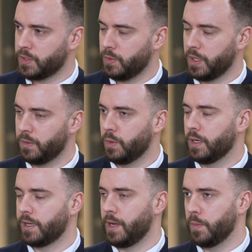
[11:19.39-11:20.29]
So we're
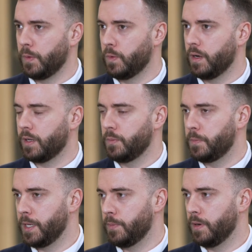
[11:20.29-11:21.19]
working
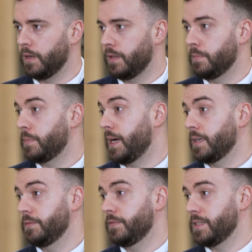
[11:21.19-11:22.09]
with people like the
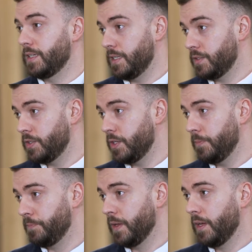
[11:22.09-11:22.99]
Impact Investing
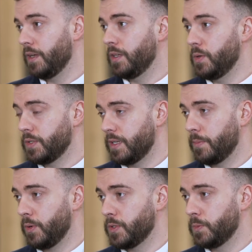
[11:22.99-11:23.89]
Institute, using their
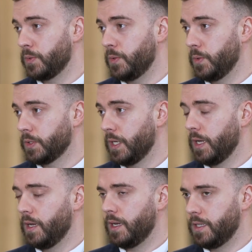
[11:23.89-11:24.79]
principles
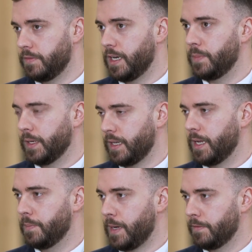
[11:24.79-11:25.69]
and developing that
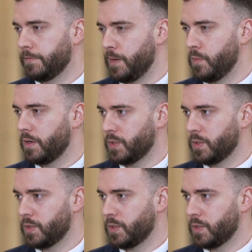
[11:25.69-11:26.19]
impact framework.